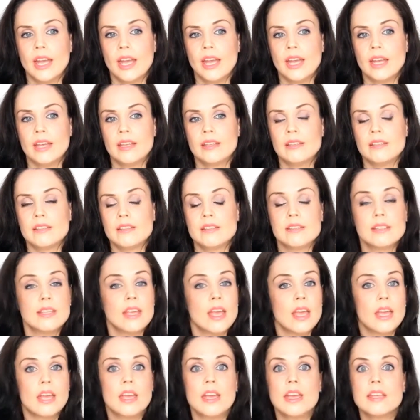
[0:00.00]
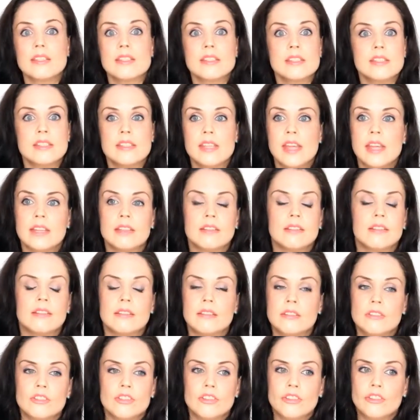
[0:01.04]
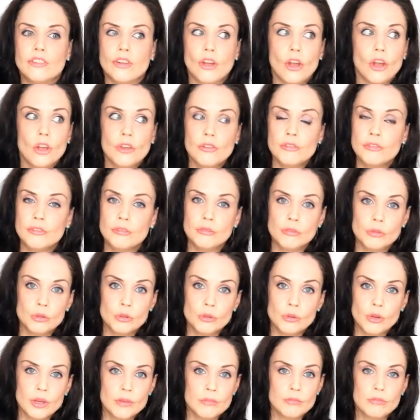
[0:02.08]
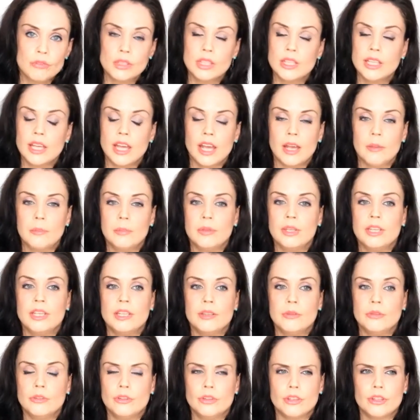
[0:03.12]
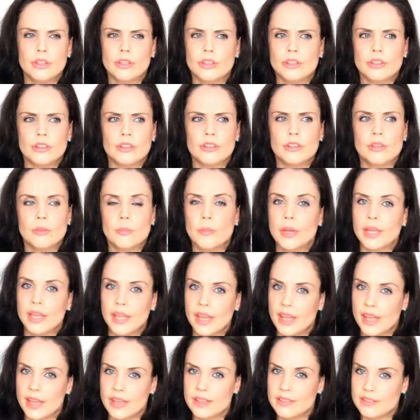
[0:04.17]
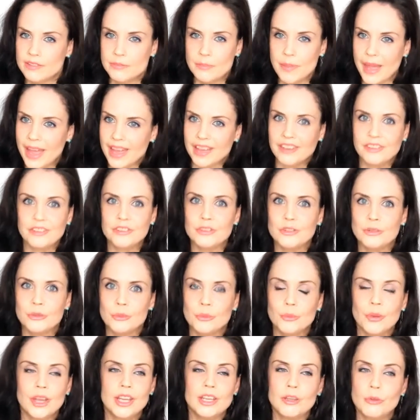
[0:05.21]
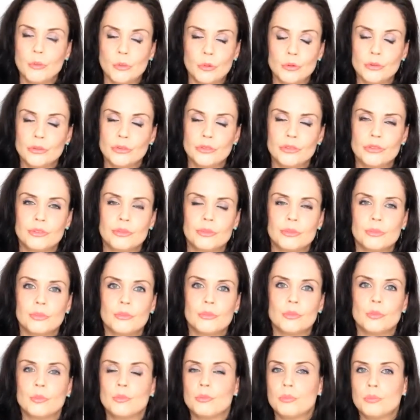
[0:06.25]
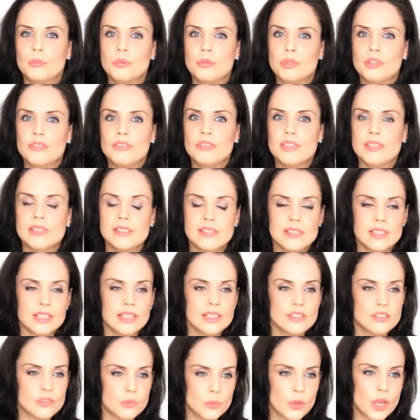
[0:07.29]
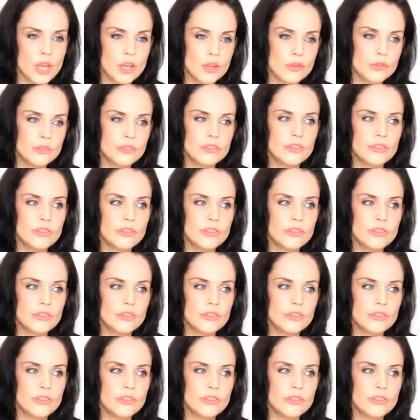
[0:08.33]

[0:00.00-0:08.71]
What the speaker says: And yeah, as I said, just overall, I'm really happy that my hair's back to the way it was previously as well.